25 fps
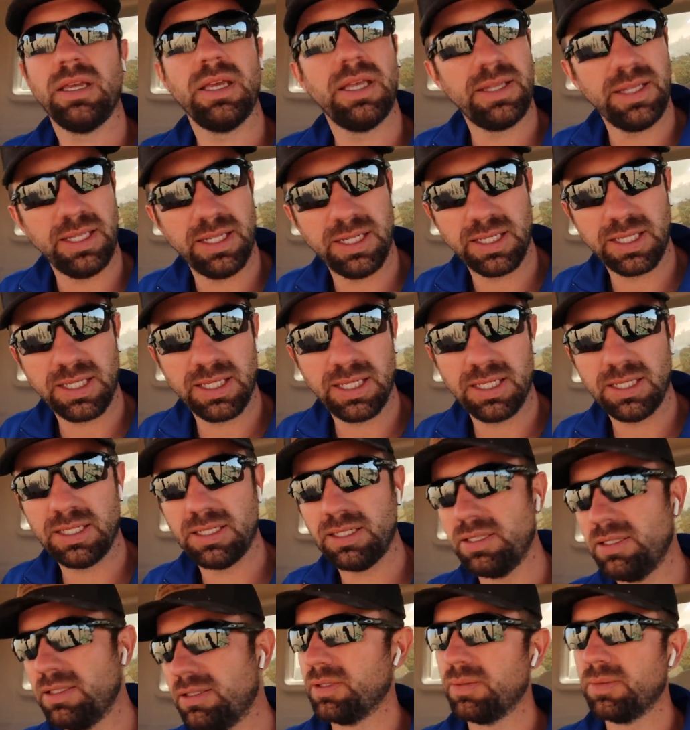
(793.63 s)
and then
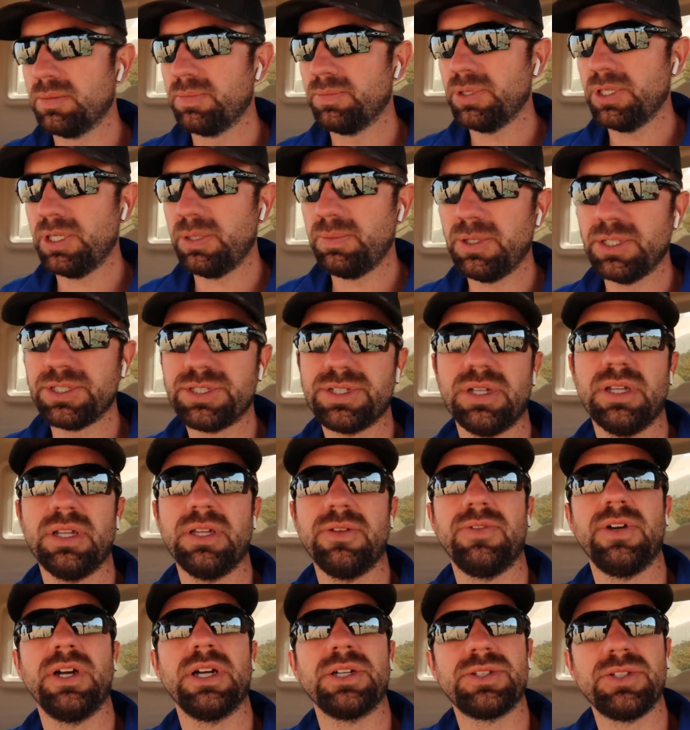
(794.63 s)
again. Pretty much all
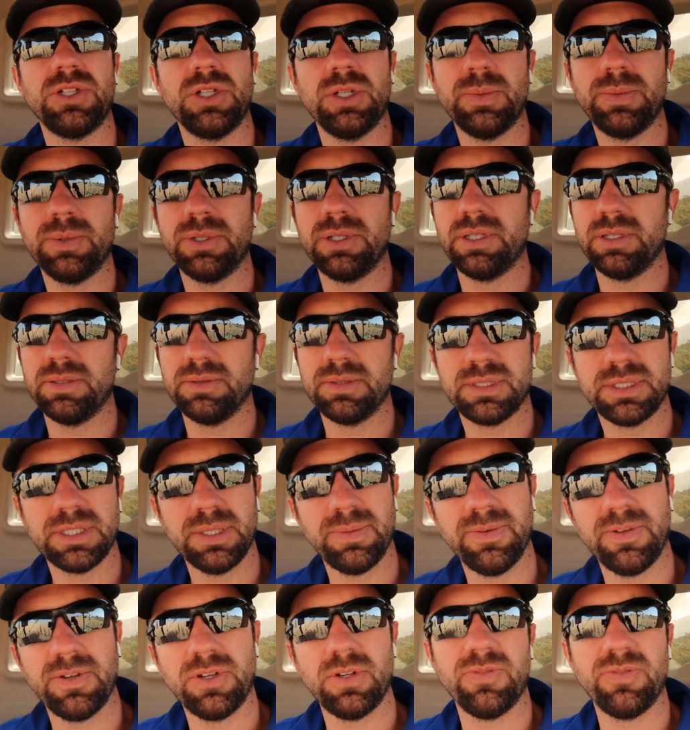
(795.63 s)
of October and some of